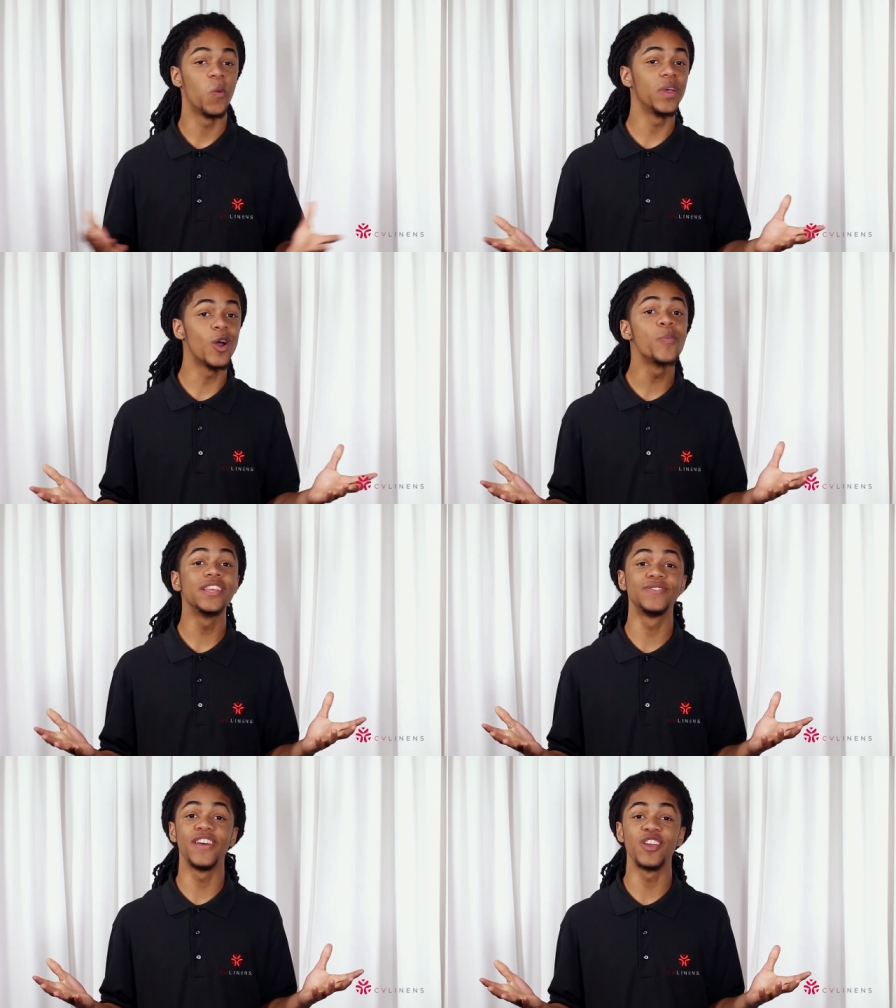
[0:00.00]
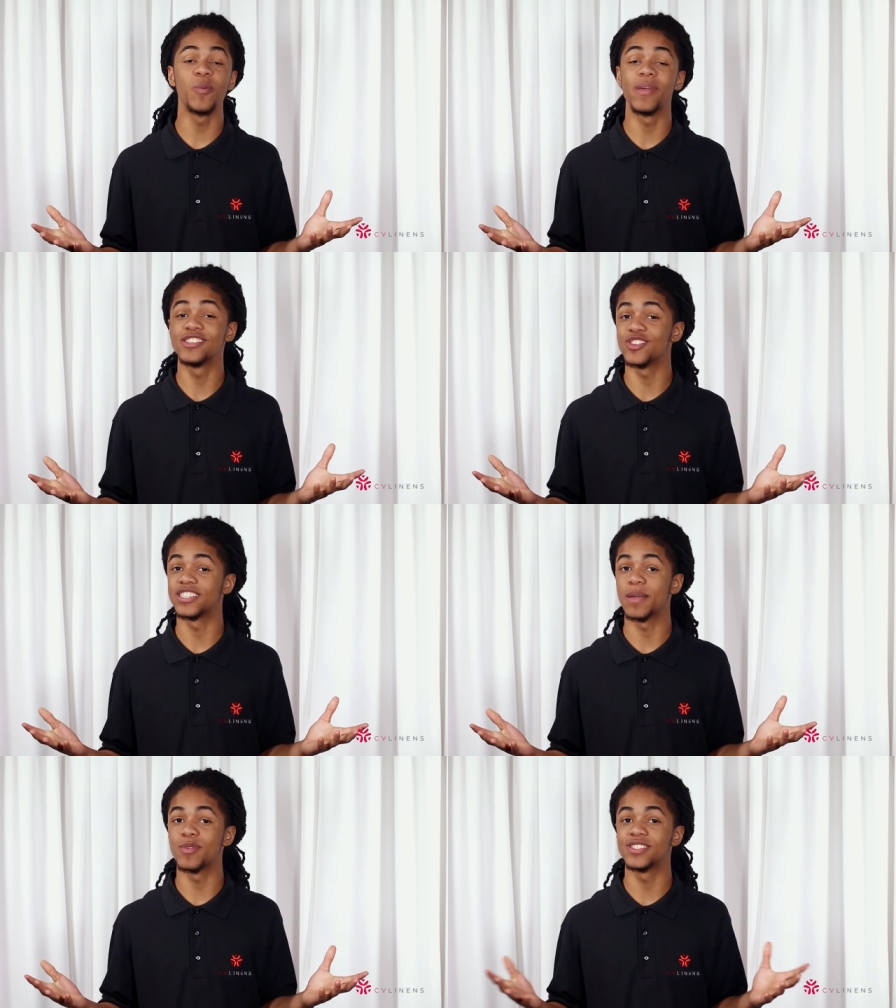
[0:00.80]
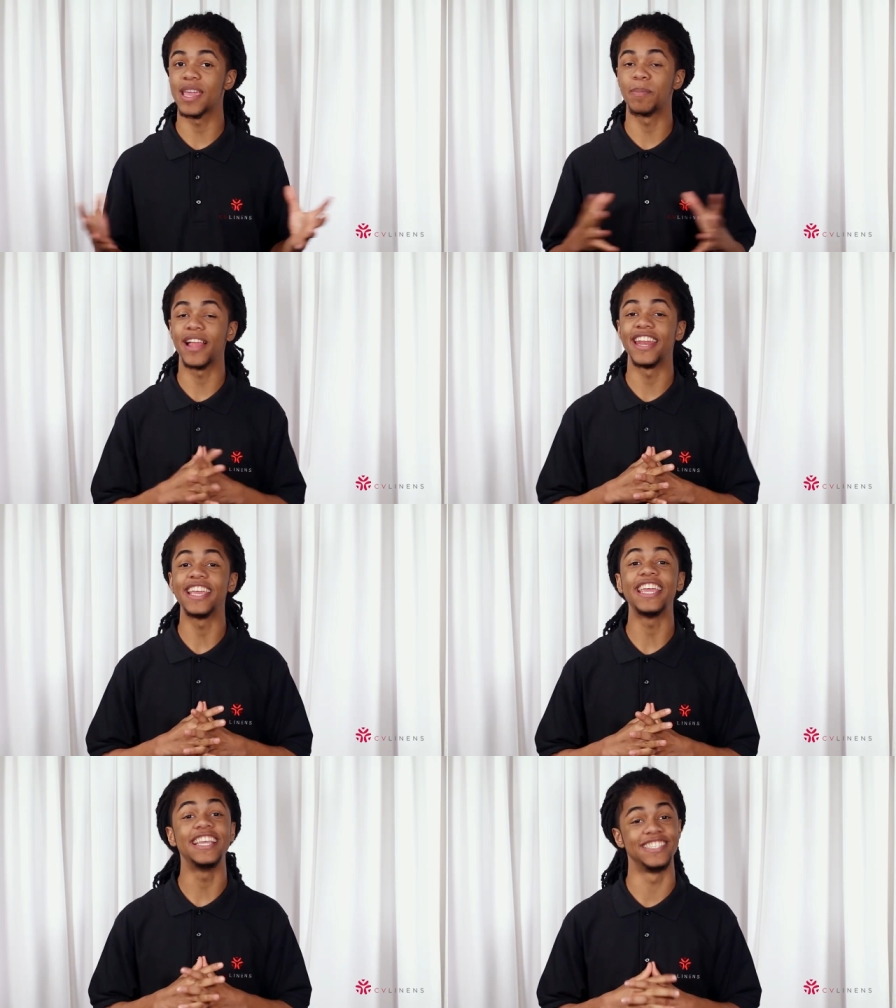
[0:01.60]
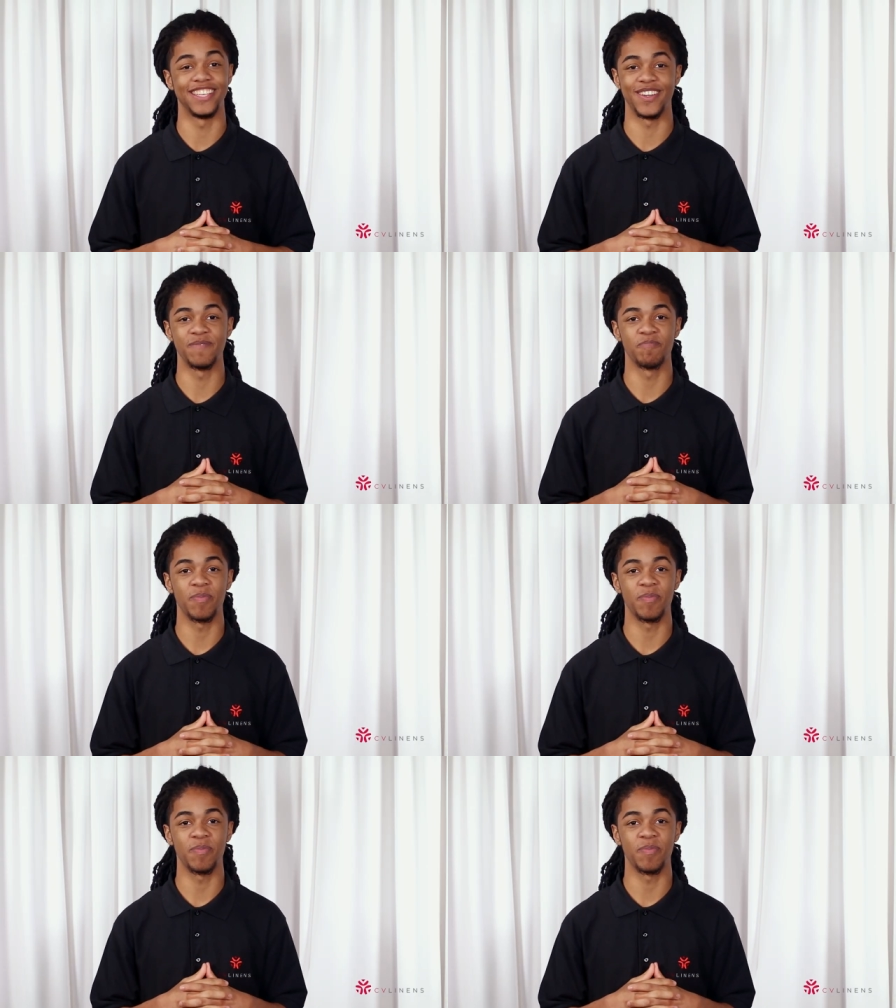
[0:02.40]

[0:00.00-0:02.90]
We hope this video makes your tablescape planning easier.